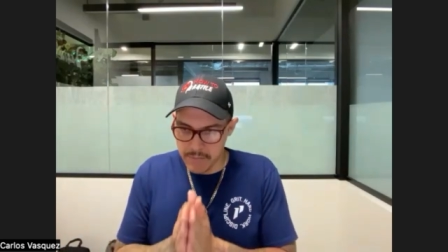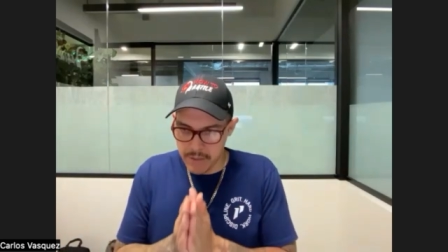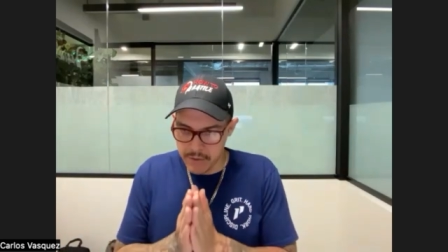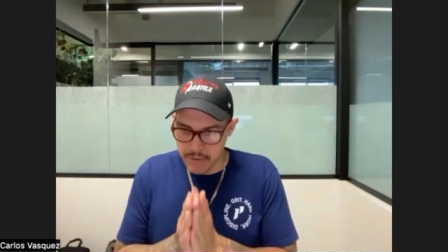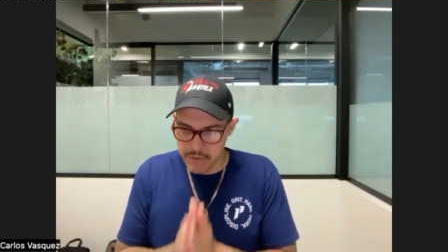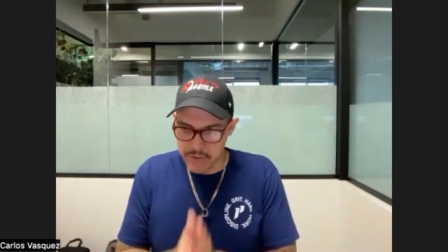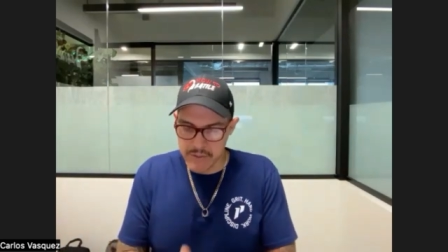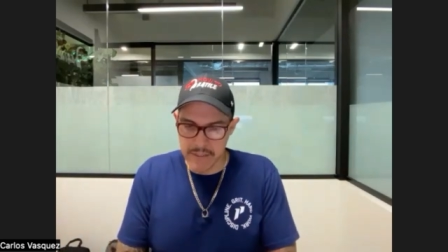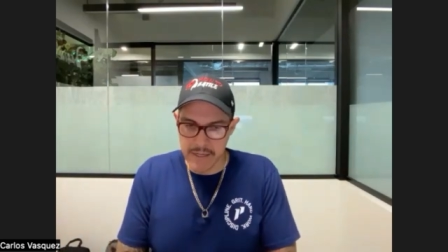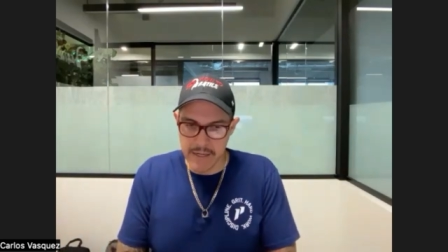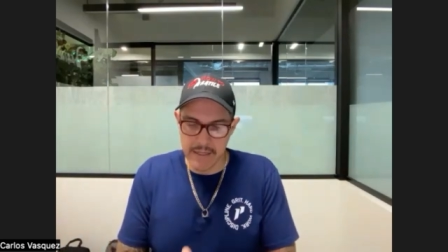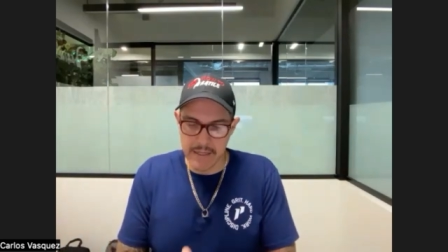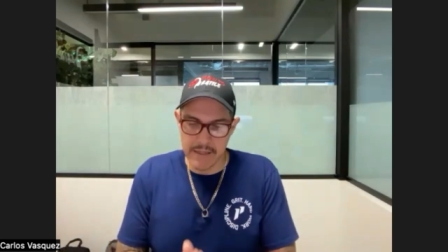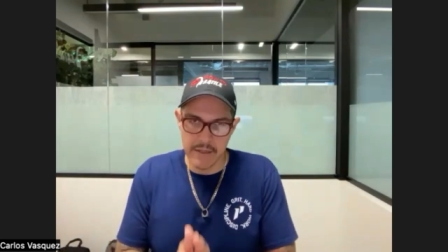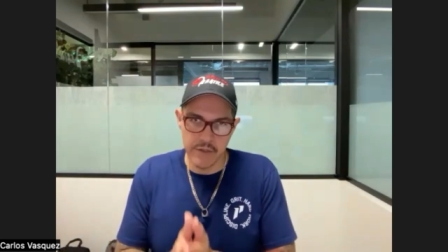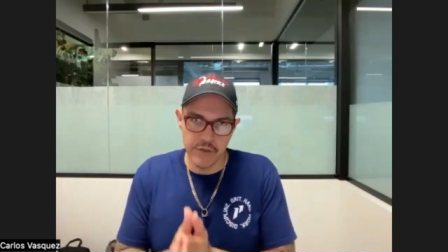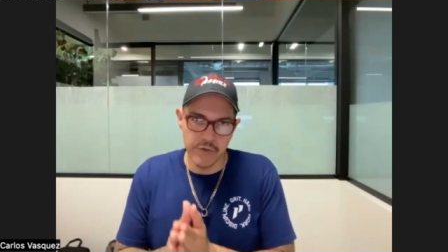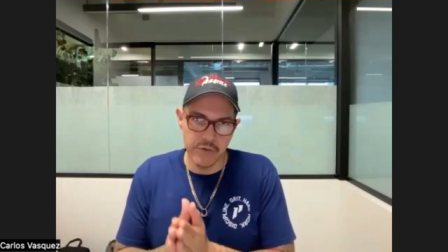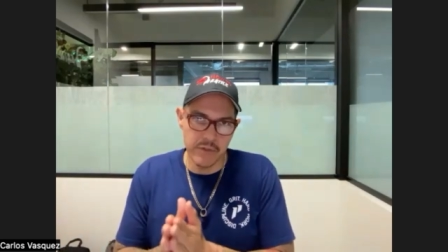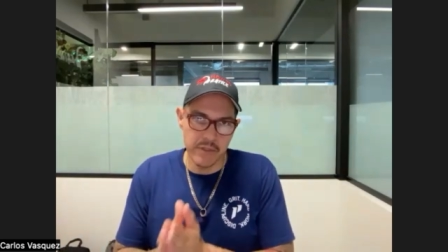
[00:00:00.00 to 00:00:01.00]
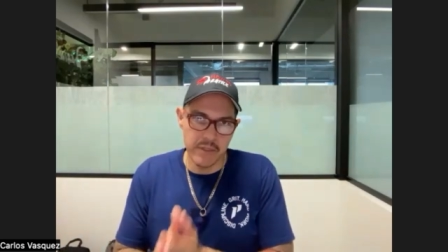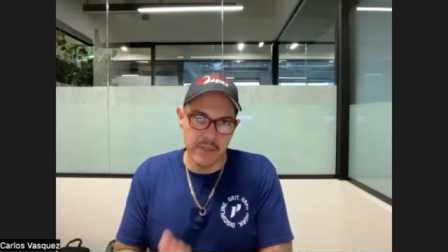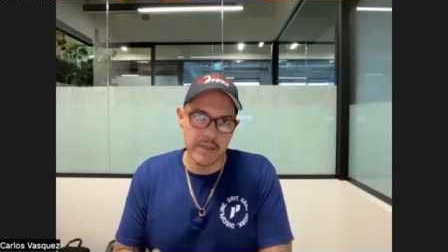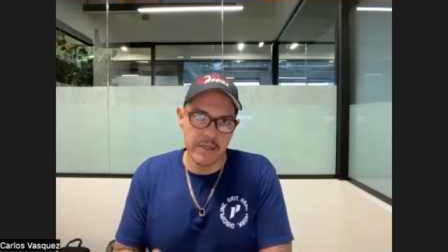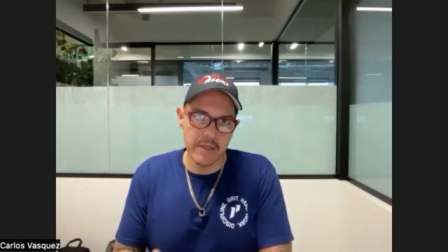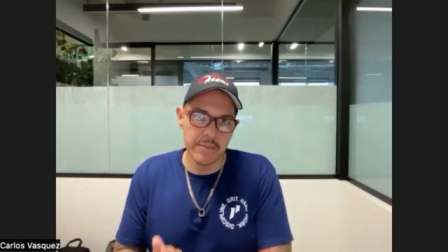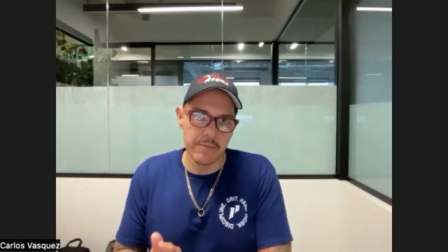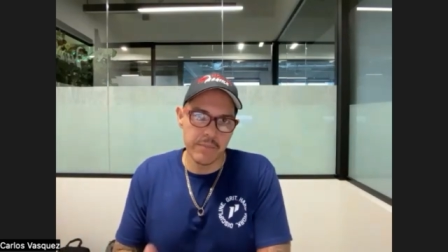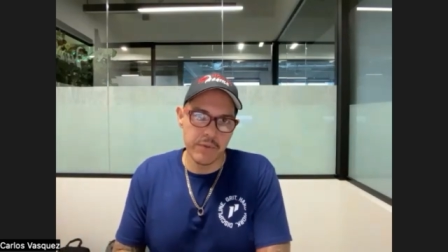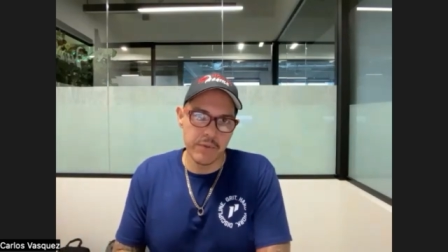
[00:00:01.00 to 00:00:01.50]
understanding that you
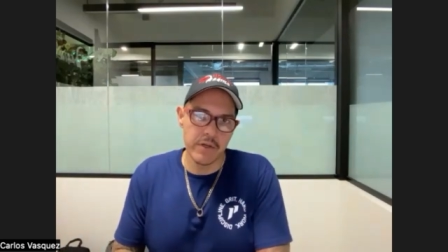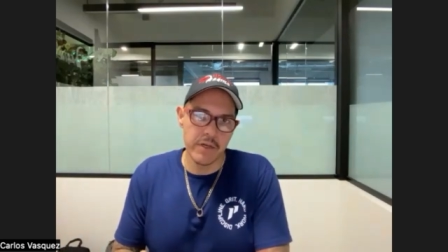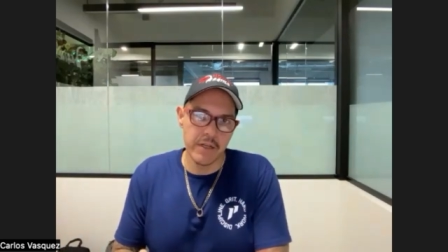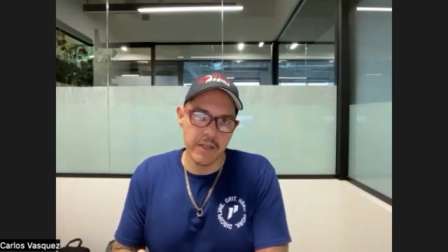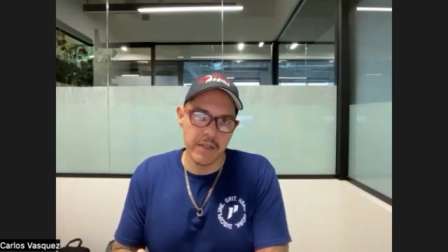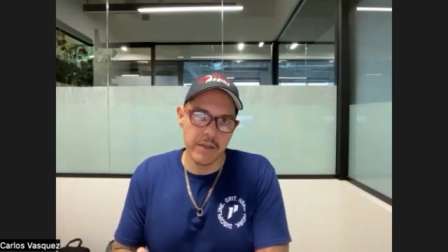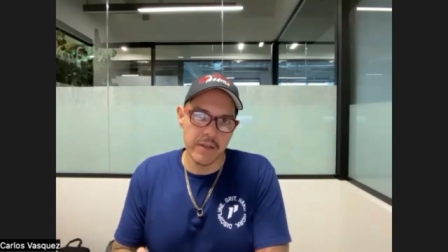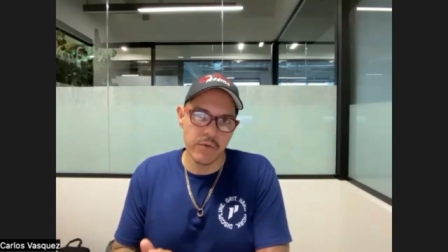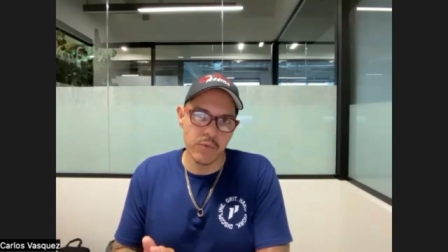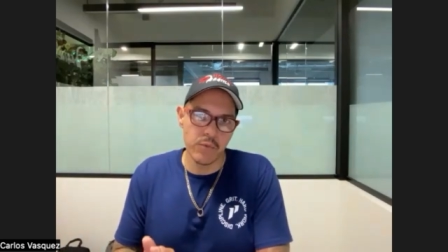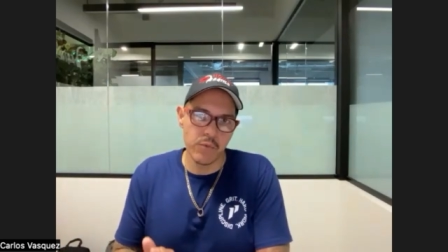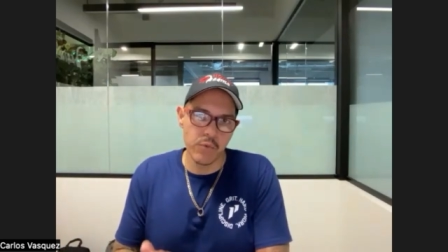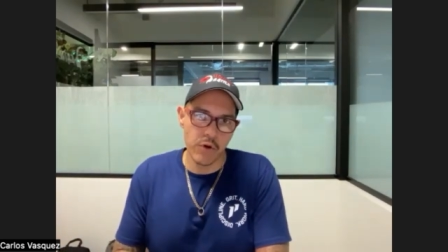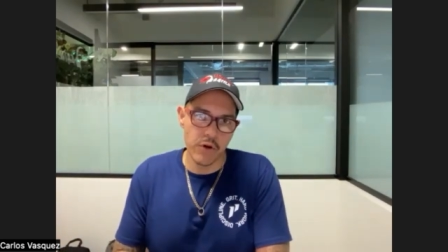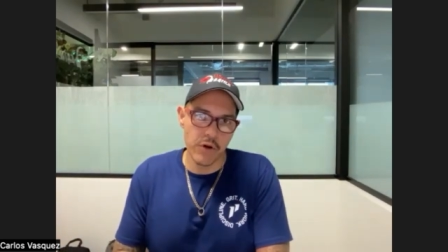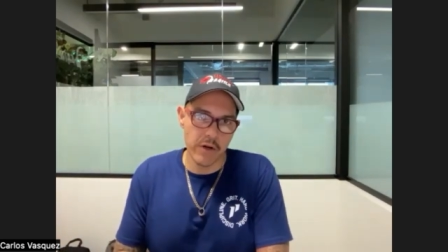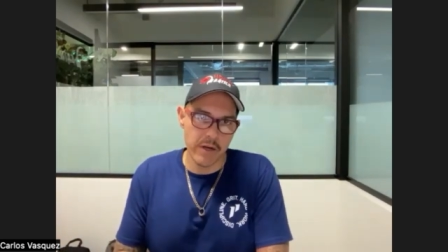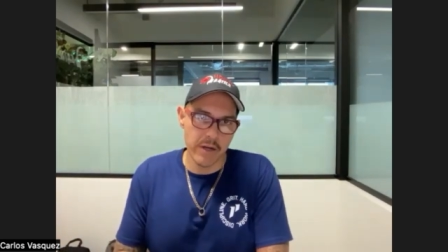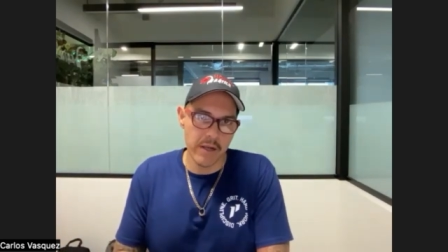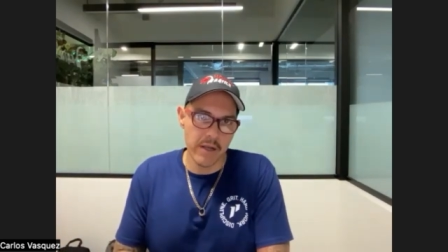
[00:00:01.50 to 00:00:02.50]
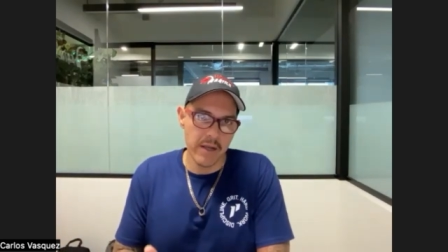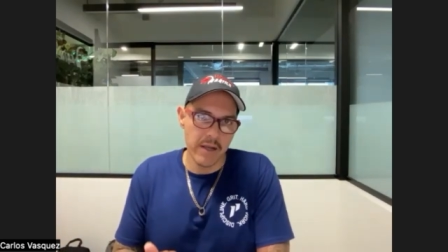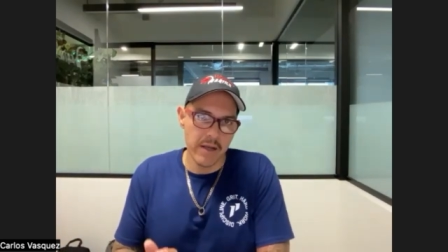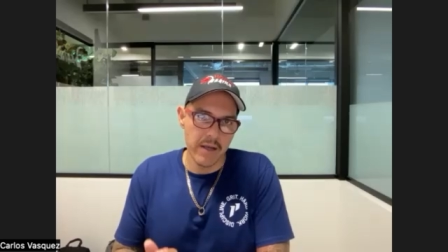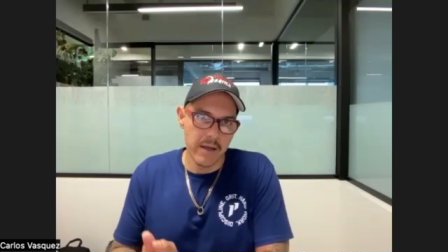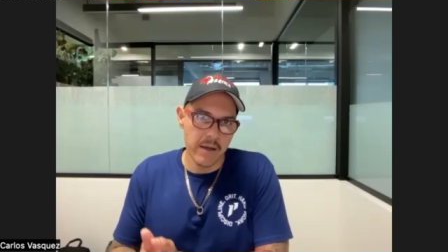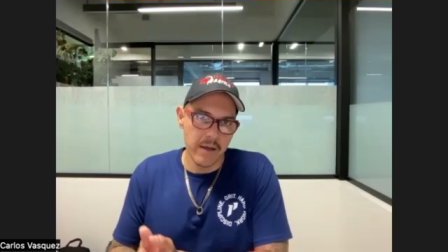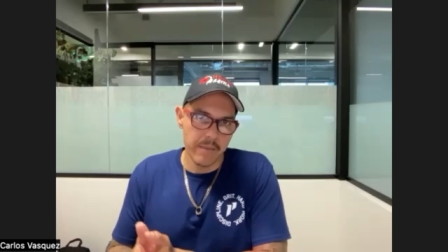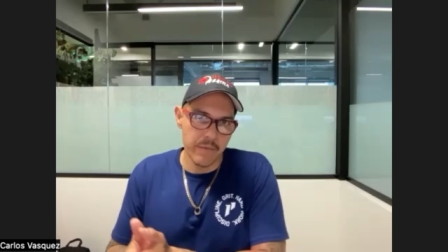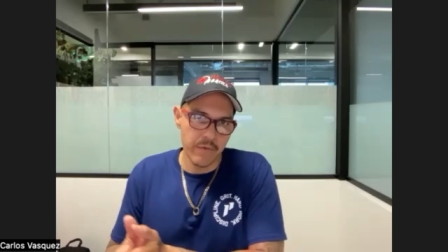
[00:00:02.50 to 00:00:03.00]
need to put in the work
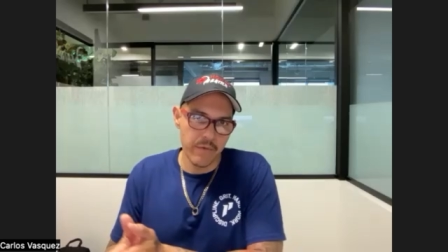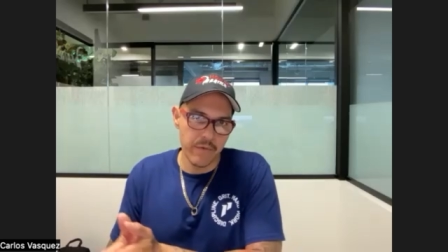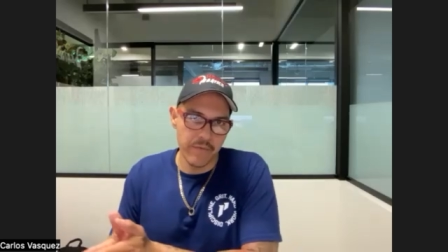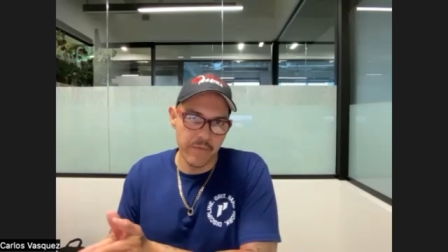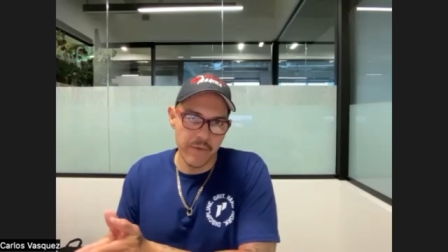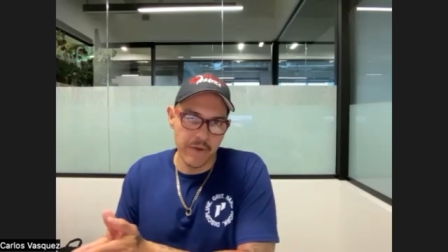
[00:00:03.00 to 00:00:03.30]
mm.